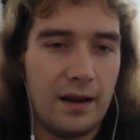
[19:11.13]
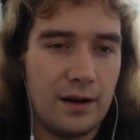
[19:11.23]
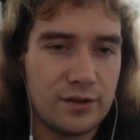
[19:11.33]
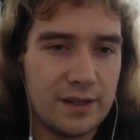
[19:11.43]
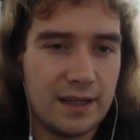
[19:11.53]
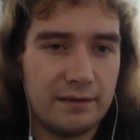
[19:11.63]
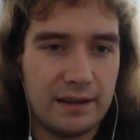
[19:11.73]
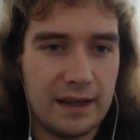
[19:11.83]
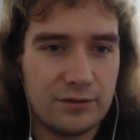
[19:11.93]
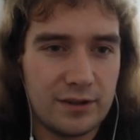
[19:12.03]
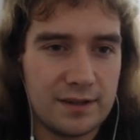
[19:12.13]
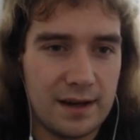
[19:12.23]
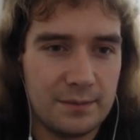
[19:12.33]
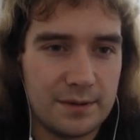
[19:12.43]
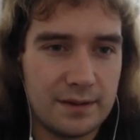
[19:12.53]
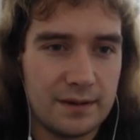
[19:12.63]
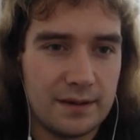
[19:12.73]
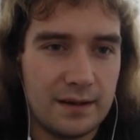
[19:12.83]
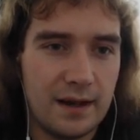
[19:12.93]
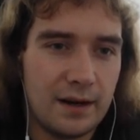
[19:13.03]
I was thinking of electric types.
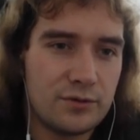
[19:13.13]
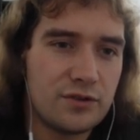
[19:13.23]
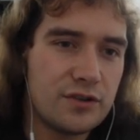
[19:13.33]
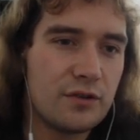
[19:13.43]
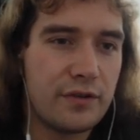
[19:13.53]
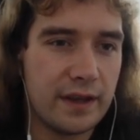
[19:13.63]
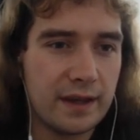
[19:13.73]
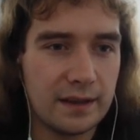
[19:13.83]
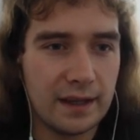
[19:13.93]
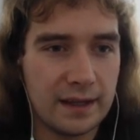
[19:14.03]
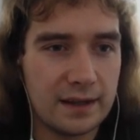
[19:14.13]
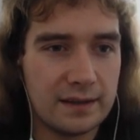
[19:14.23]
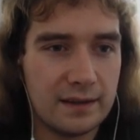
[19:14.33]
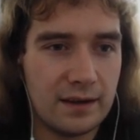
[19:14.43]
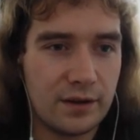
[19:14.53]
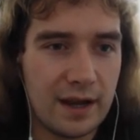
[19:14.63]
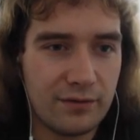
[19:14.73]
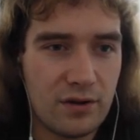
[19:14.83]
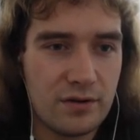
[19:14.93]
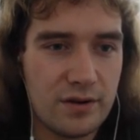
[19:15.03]
And I was also thinking, like, okay,
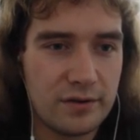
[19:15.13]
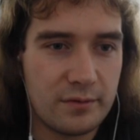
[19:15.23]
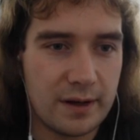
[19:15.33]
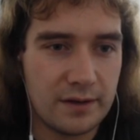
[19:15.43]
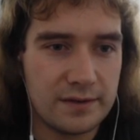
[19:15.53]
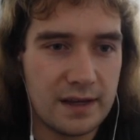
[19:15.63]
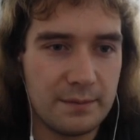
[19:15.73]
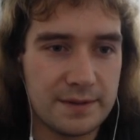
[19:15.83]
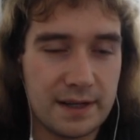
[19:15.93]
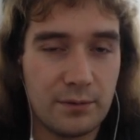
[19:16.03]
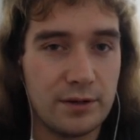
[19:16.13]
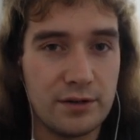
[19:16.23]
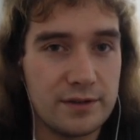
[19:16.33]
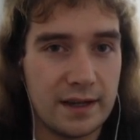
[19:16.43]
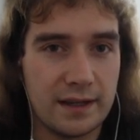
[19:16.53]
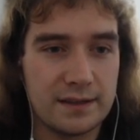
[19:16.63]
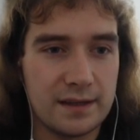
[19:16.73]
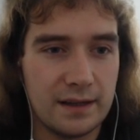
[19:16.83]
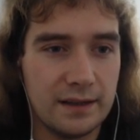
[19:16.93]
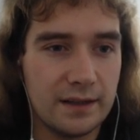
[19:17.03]
I've got Earthquake on Salmon, so I don't want to use that against
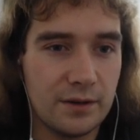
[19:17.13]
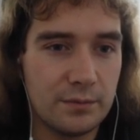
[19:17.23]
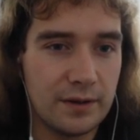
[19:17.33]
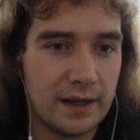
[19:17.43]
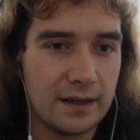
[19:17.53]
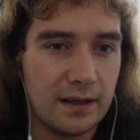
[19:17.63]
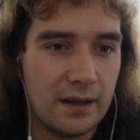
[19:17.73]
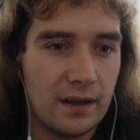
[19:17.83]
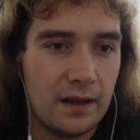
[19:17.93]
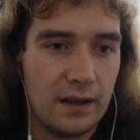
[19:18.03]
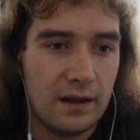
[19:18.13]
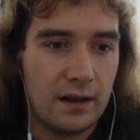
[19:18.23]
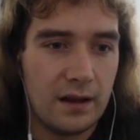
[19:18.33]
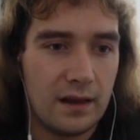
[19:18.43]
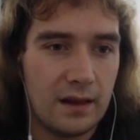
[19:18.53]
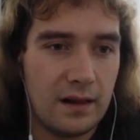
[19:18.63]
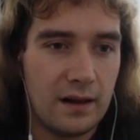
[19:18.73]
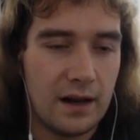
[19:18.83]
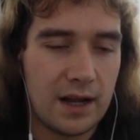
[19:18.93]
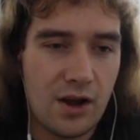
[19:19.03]
Nihilego, but like,
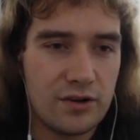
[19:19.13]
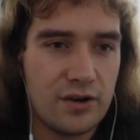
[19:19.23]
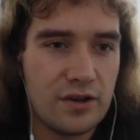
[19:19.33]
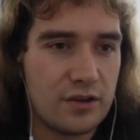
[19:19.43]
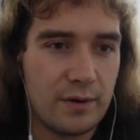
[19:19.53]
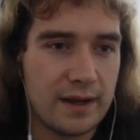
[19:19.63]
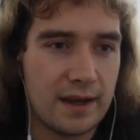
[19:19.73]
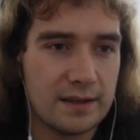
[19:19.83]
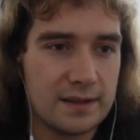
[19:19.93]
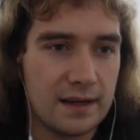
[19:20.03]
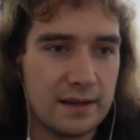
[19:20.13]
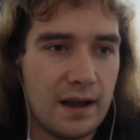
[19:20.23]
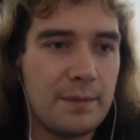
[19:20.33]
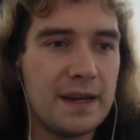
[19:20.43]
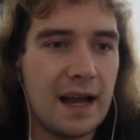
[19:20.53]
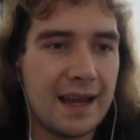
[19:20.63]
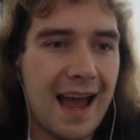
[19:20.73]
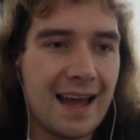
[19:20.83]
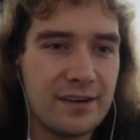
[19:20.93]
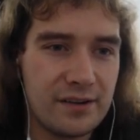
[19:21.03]
I can't Earthquake against anything. I mean, I
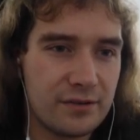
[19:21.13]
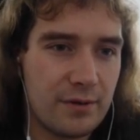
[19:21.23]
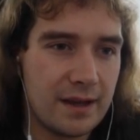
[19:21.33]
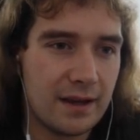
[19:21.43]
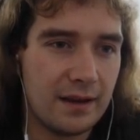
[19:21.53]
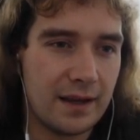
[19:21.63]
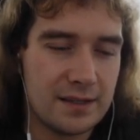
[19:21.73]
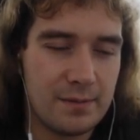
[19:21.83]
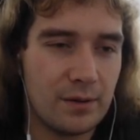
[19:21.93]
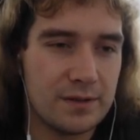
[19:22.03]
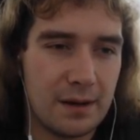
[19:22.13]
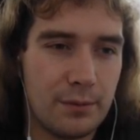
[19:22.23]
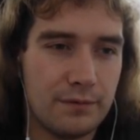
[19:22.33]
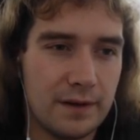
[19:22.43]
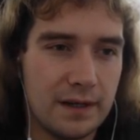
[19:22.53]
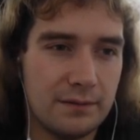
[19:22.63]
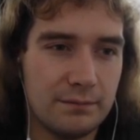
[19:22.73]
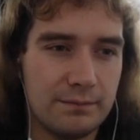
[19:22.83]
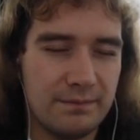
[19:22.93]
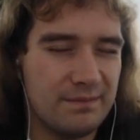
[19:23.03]
can Earthquake against my own Tapu Fini
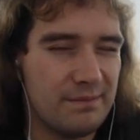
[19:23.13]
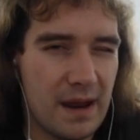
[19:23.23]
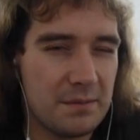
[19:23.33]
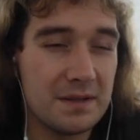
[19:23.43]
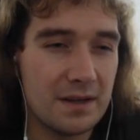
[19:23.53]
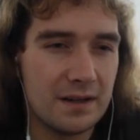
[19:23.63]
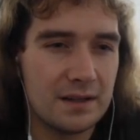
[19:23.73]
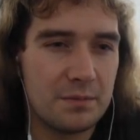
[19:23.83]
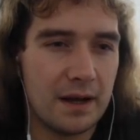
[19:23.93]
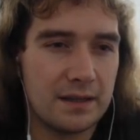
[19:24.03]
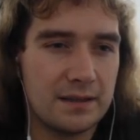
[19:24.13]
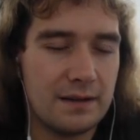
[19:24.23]
and maybe Xerneas, but